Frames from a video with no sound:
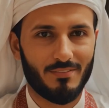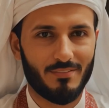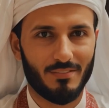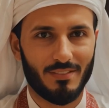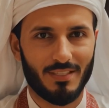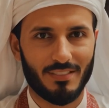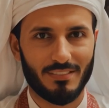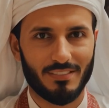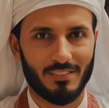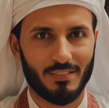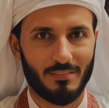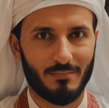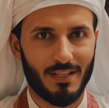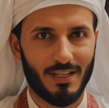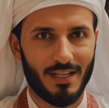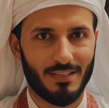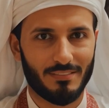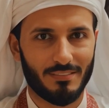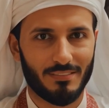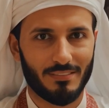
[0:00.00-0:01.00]
Okay, let's
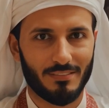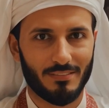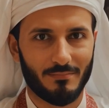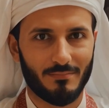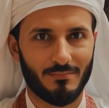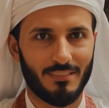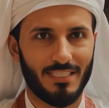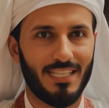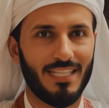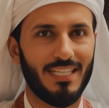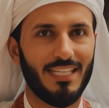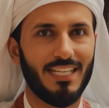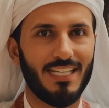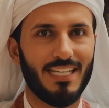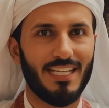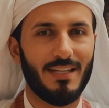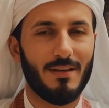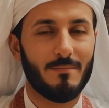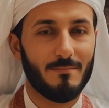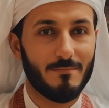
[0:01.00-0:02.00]
unpack this.
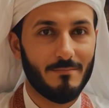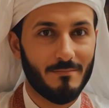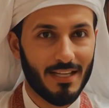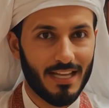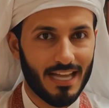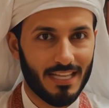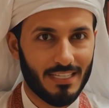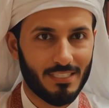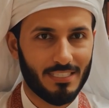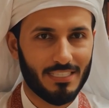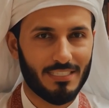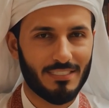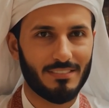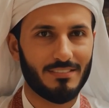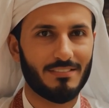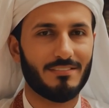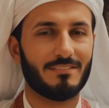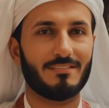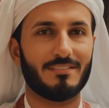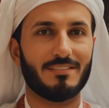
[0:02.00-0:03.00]

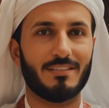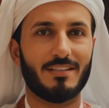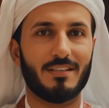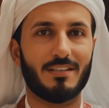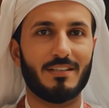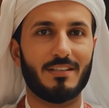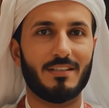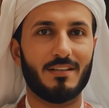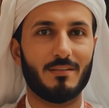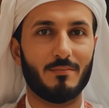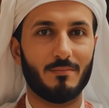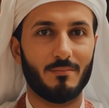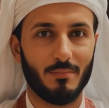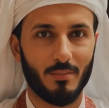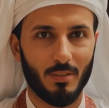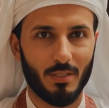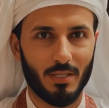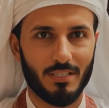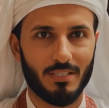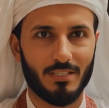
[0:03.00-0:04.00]
Imagine a
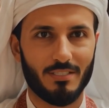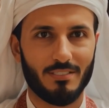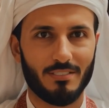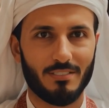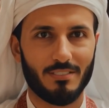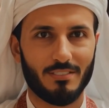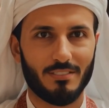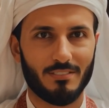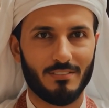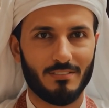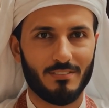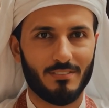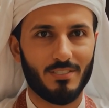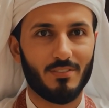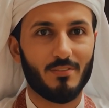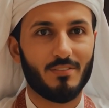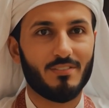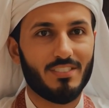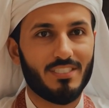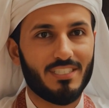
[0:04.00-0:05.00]
book
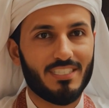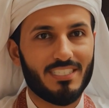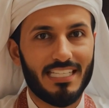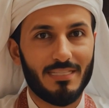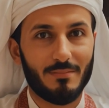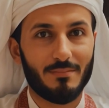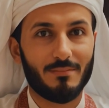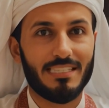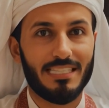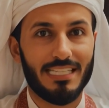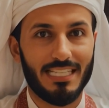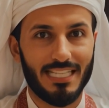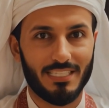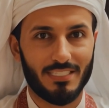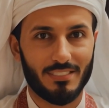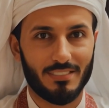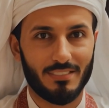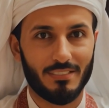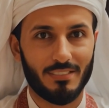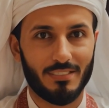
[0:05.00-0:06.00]
so steeped in
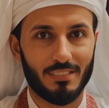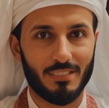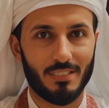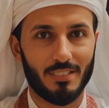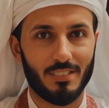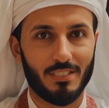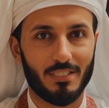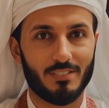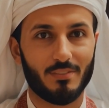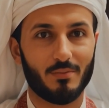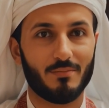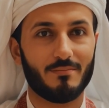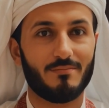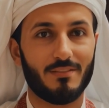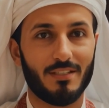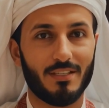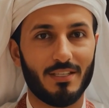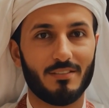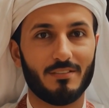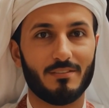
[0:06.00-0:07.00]
legend, so
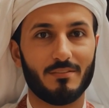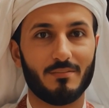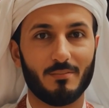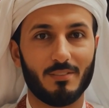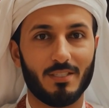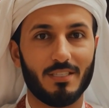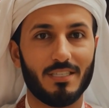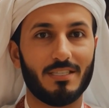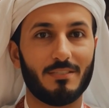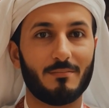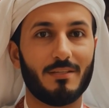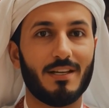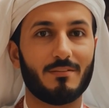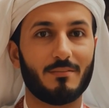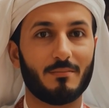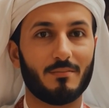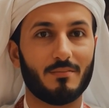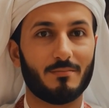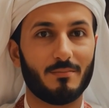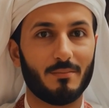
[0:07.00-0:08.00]
feared, really, by the
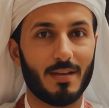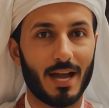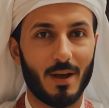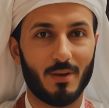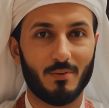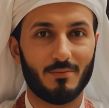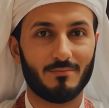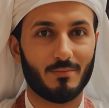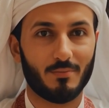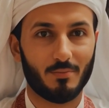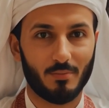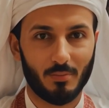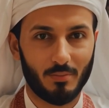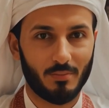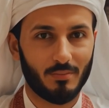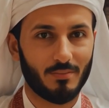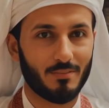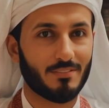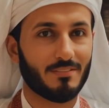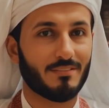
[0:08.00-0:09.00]
most powerful
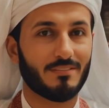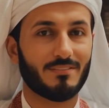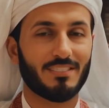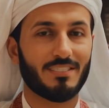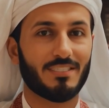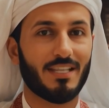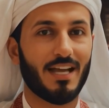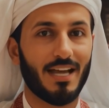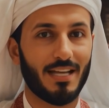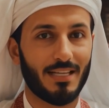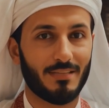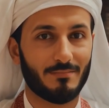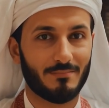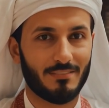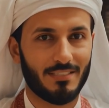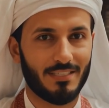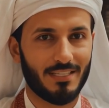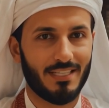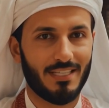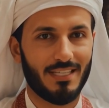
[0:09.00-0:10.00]
rulers of its
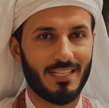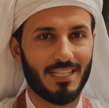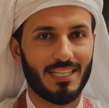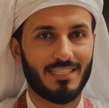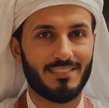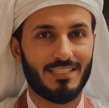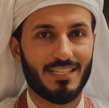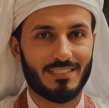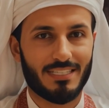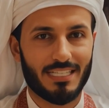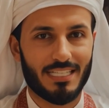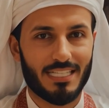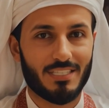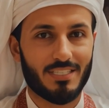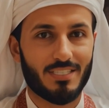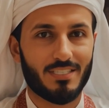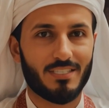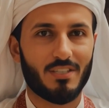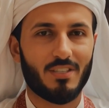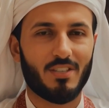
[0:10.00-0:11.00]
time, that they
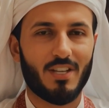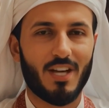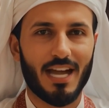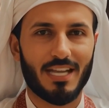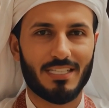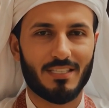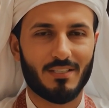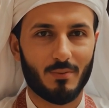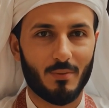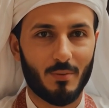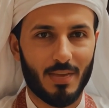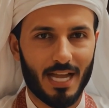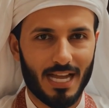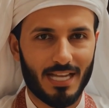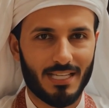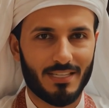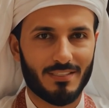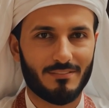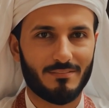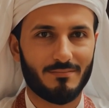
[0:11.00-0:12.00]
didn't just lock it
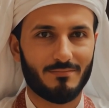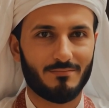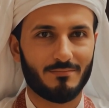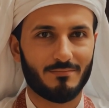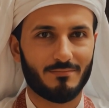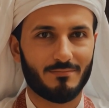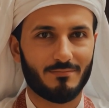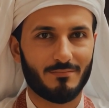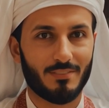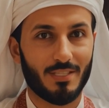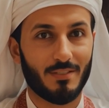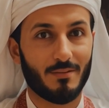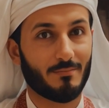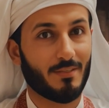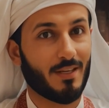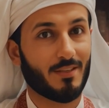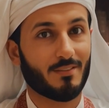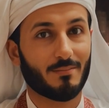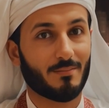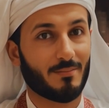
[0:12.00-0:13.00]
away. They
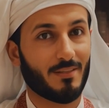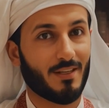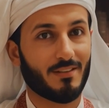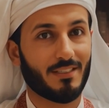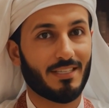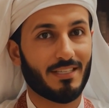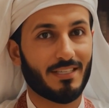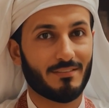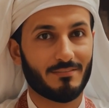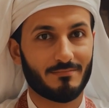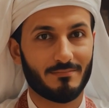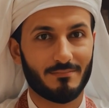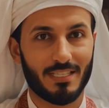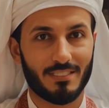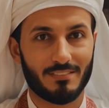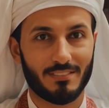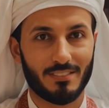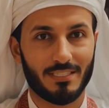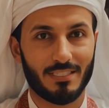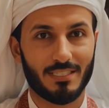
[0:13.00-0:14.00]
apparently buried it,
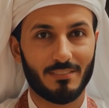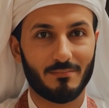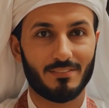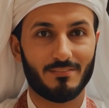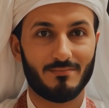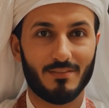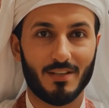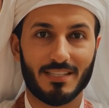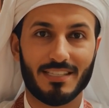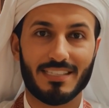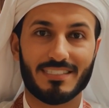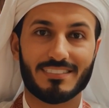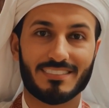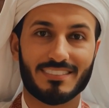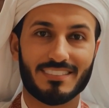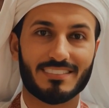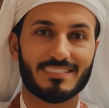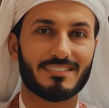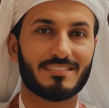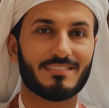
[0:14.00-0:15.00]
like to keep its very
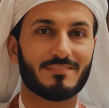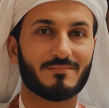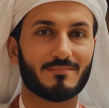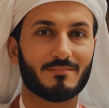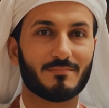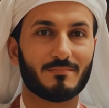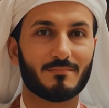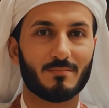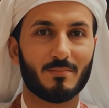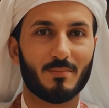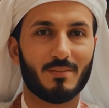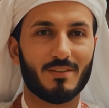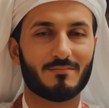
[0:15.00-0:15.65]
existence from, well,